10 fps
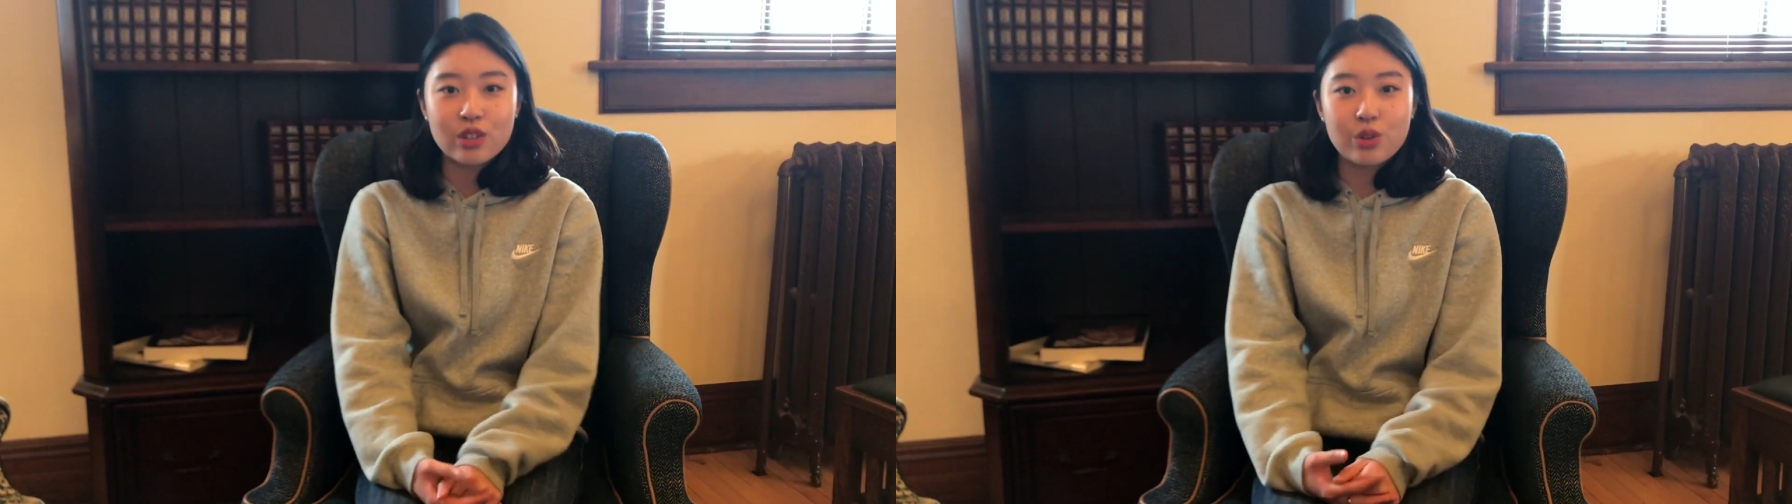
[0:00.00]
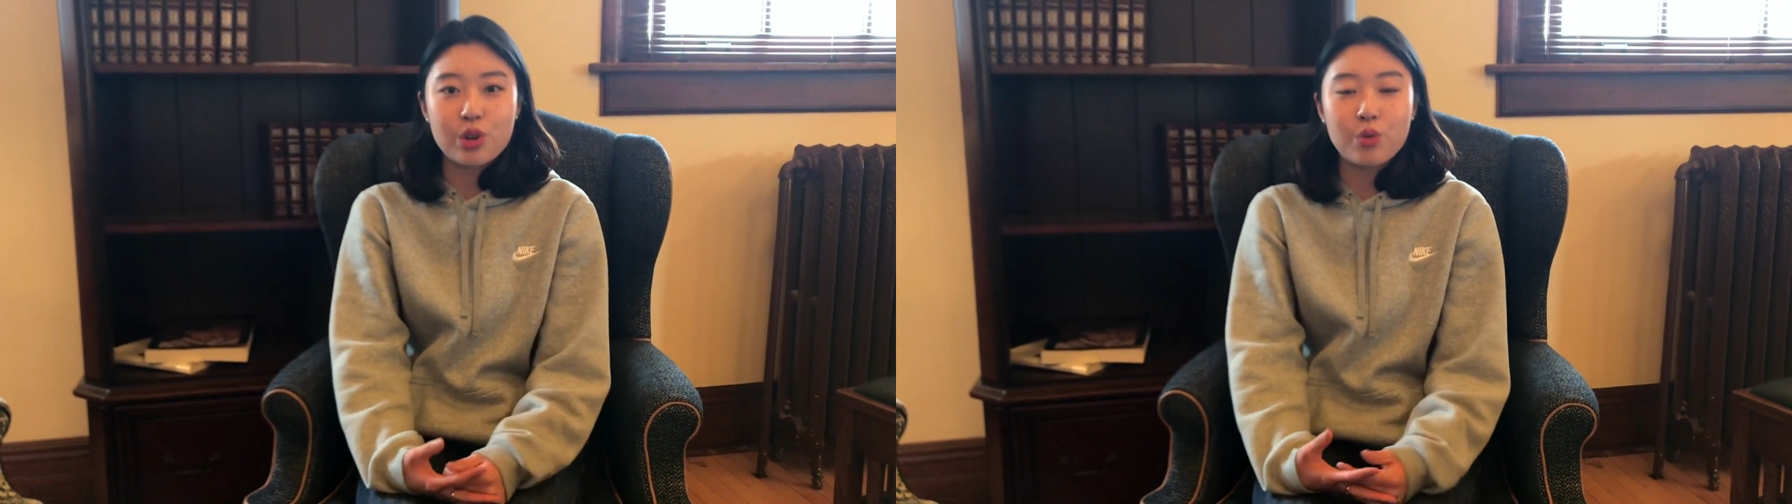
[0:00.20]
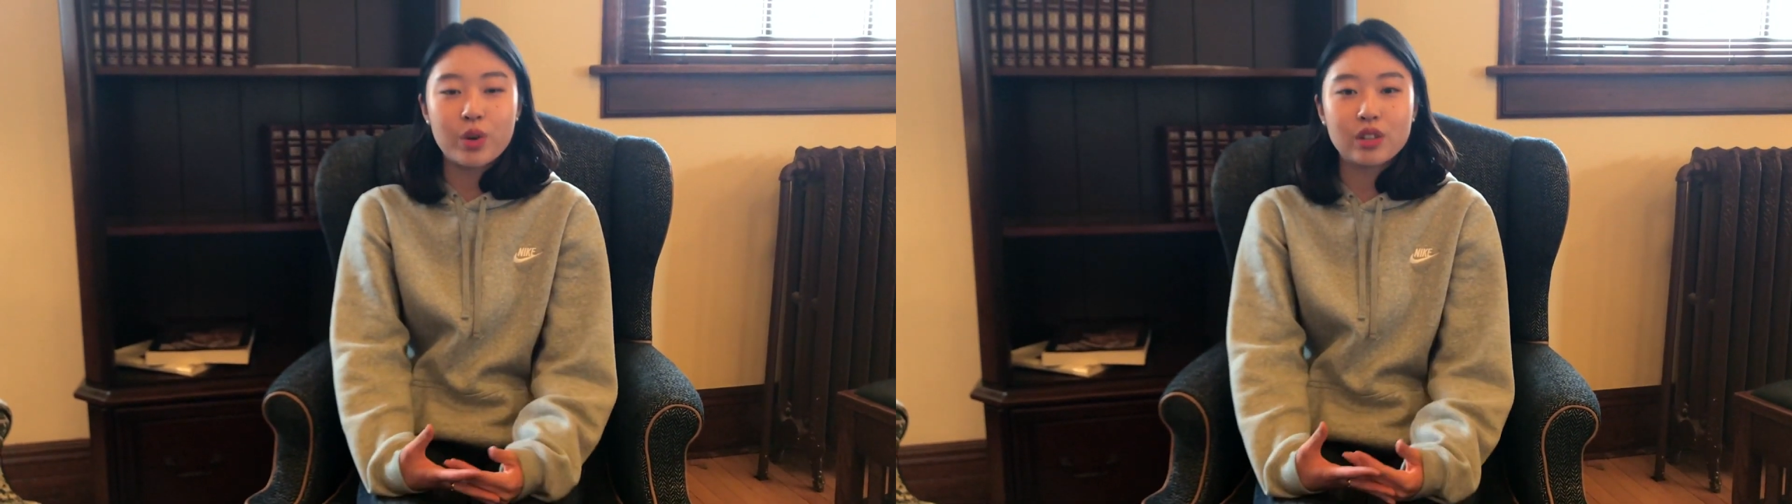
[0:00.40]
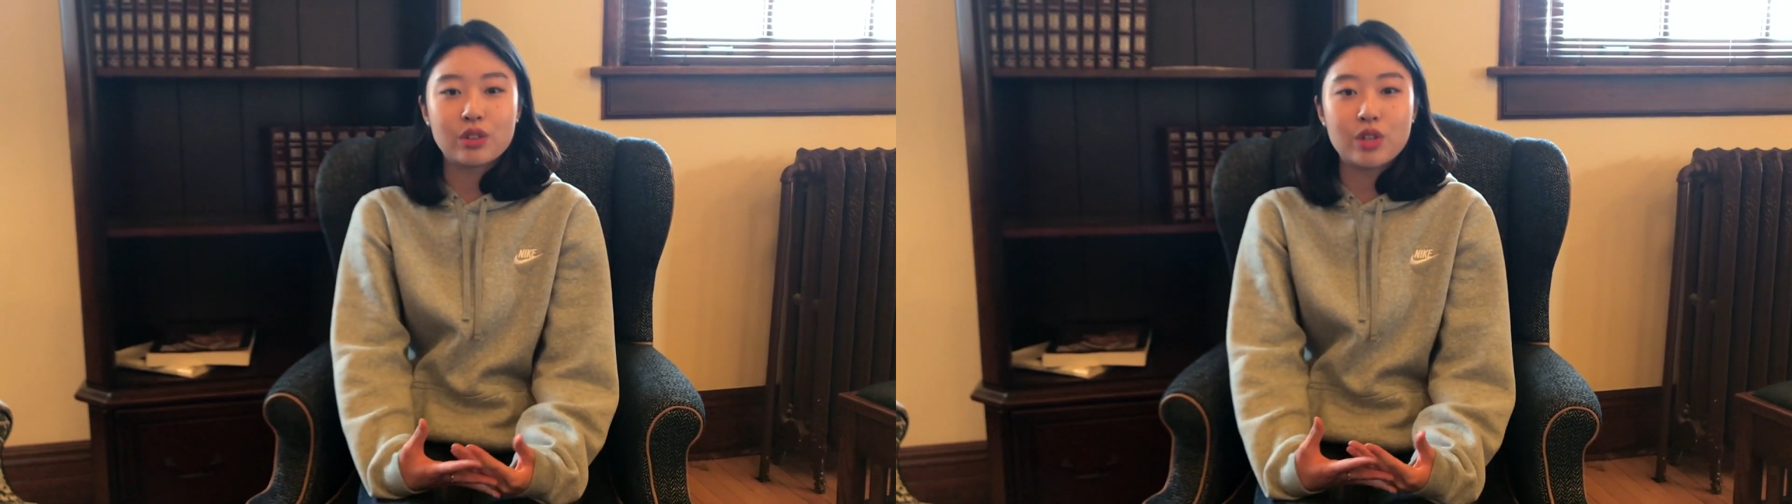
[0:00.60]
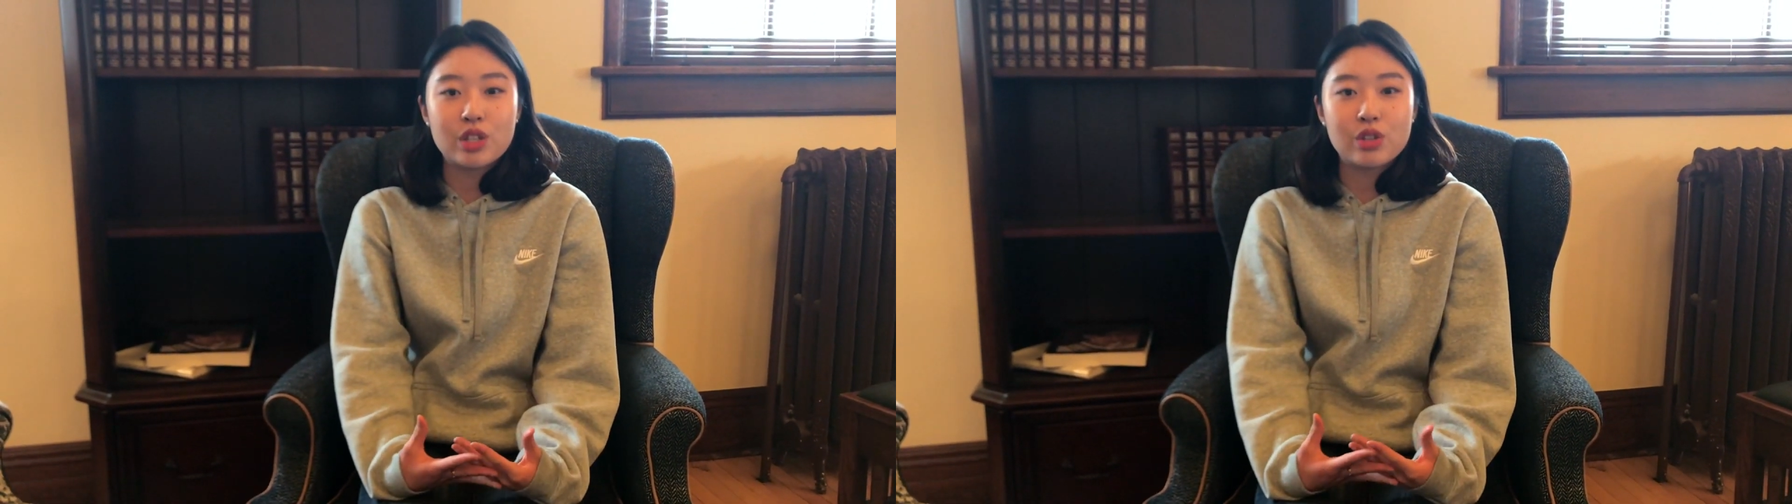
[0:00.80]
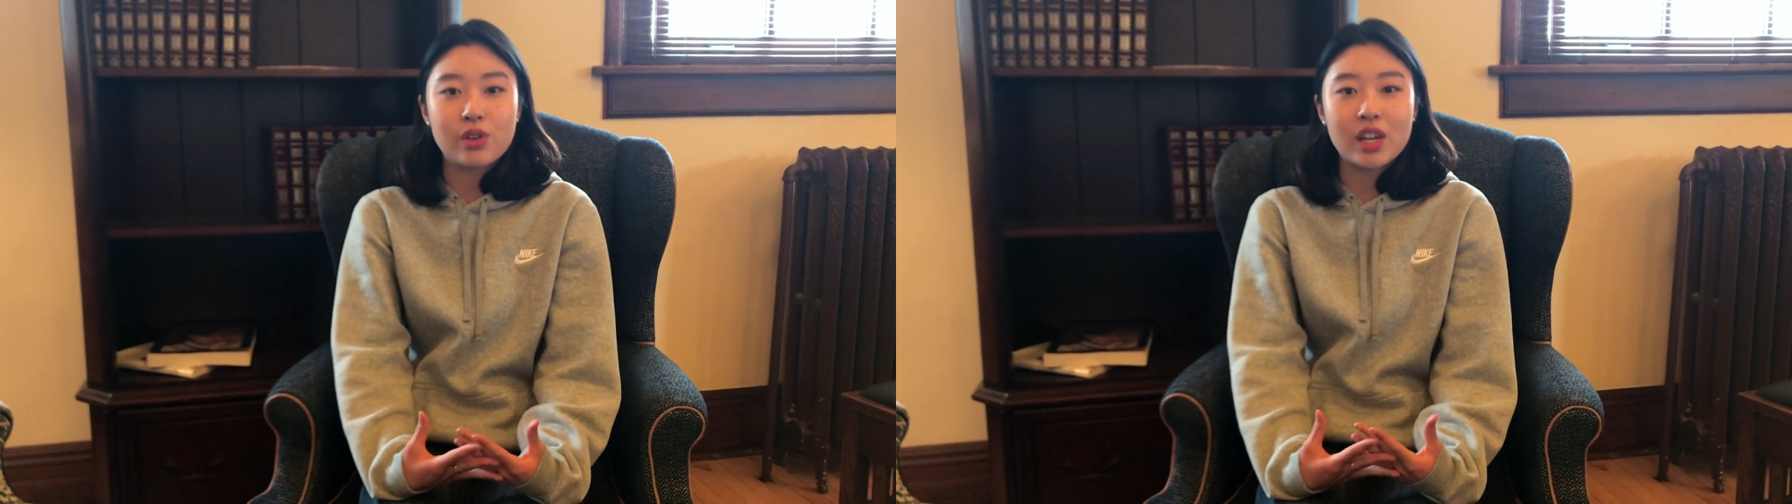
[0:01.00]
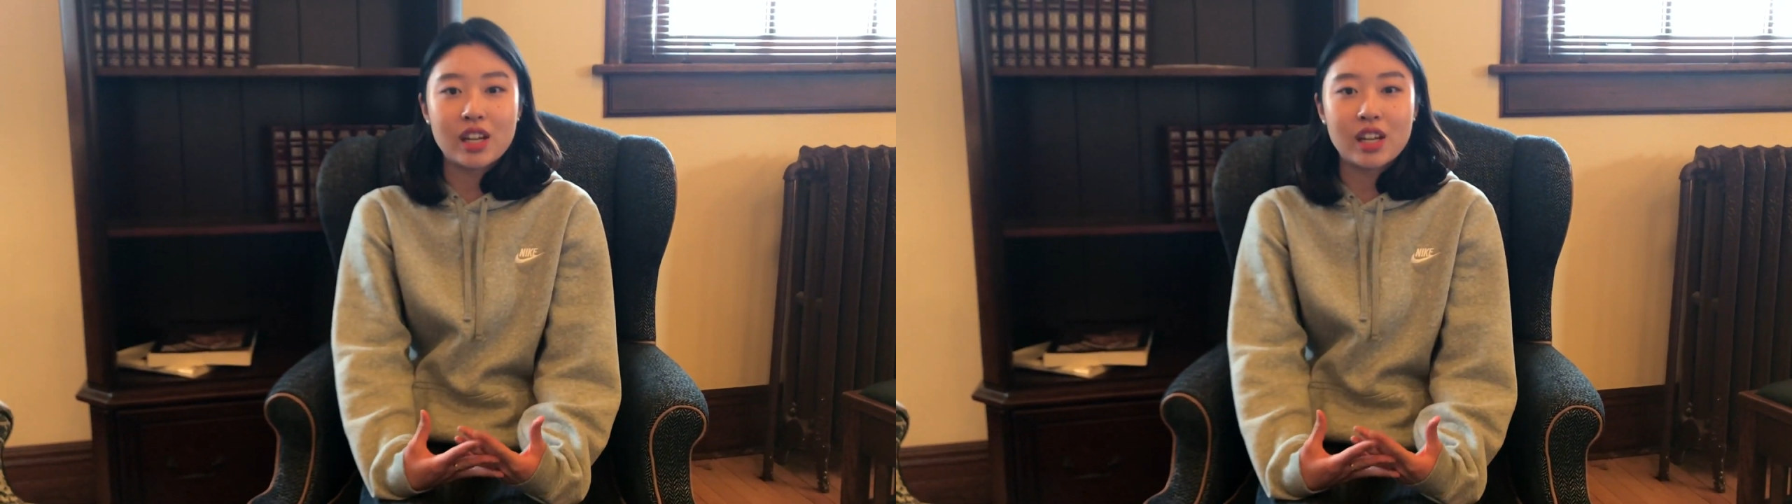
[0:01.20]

Do you want to enjoy